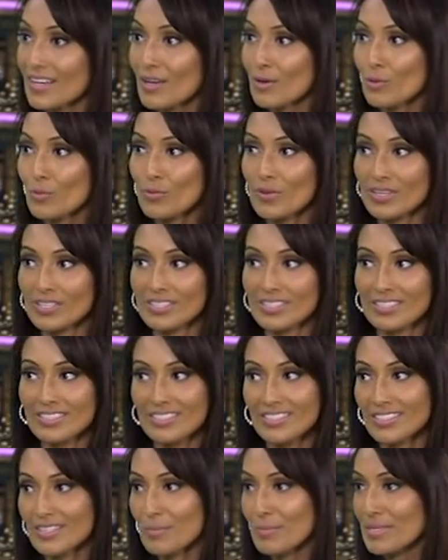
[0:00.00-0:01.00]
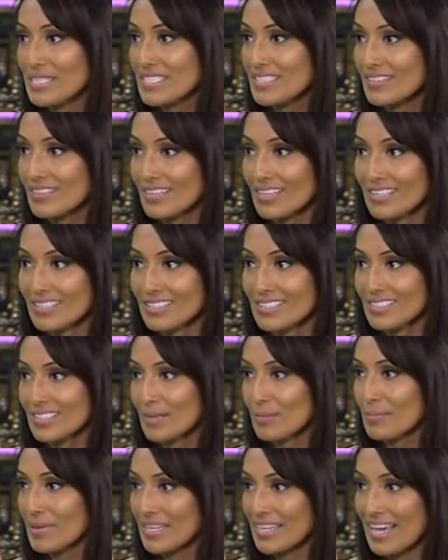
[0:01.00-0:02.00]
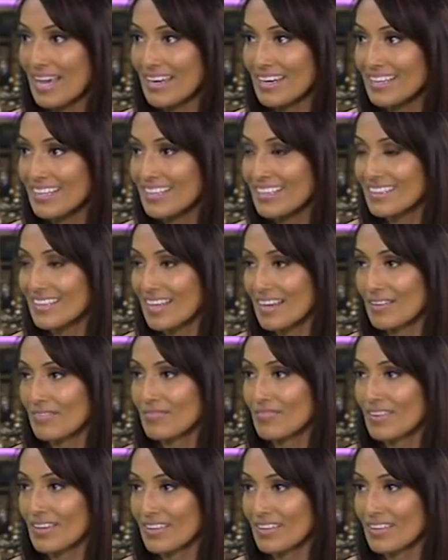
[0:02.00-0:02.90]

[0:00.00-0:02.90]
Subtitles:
we are just in a materialistic, mechanical life,